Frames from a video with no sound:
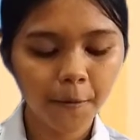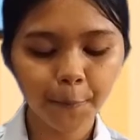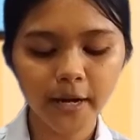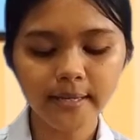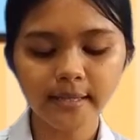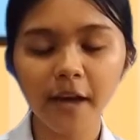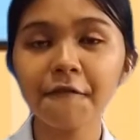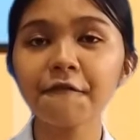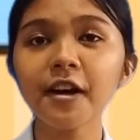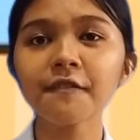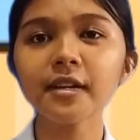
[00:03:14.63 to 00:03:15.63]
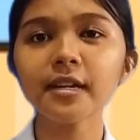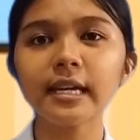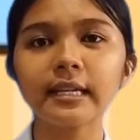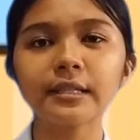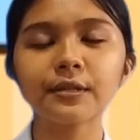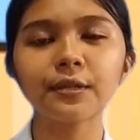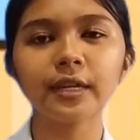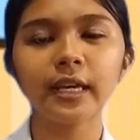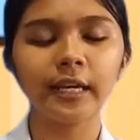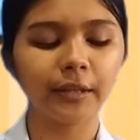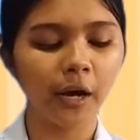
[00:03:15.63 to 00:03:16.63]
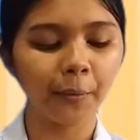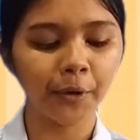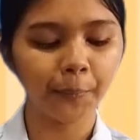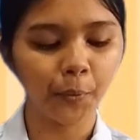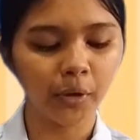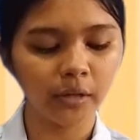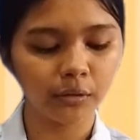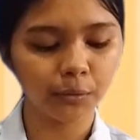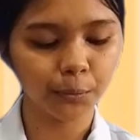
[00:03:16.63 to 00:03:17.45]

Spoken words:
Press F5 again to locate our point 2.